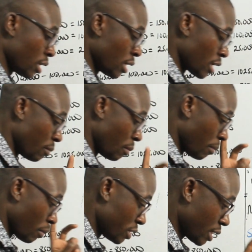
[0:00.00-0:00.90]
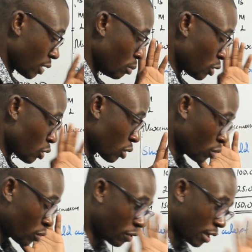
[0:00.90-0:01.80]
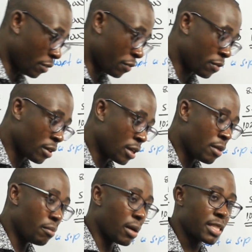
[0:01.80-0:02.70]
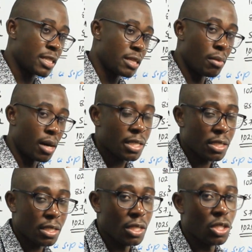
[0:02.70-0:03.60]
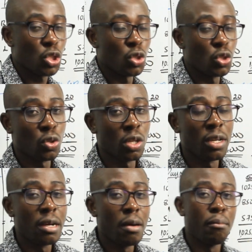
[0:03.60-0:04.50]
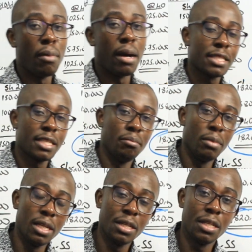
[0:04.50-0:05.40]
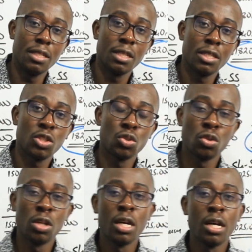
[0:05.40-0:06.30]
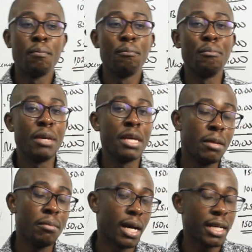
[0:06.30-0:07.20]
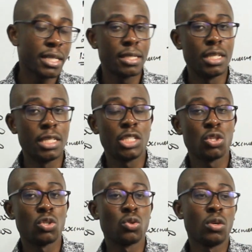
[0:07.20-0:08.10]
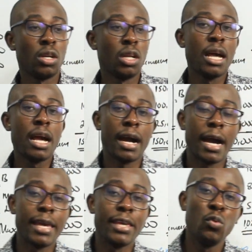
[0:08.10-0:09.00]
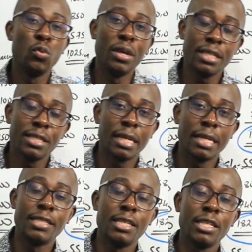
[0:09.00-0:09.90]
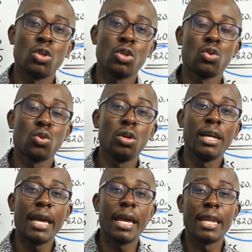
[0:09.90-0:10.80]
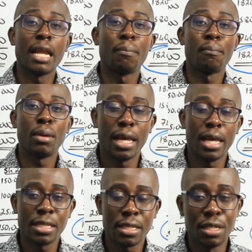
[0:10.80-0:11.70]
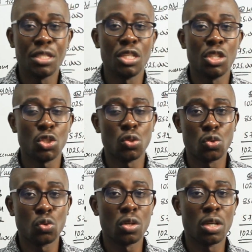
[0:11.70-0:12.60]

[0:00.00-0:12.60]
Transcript: Remember we said we'll be talking of 5. Maximax decision rule, Maximin decision rule, Minimax decision rule, High-Wiz decision rule, and Laplace decision rule.